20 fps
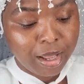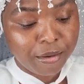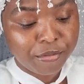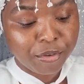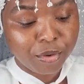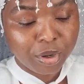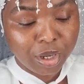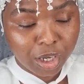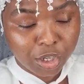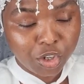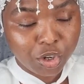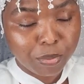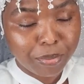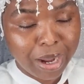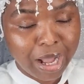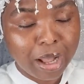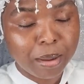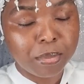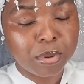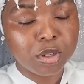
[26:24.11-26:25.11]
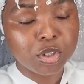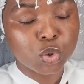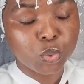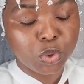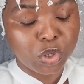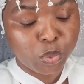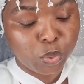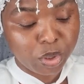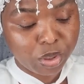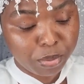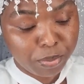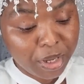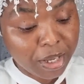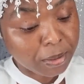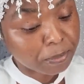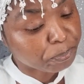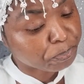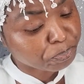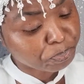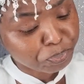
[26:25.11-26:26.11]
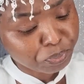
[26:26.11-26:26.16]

If you got your Bibles, read with me.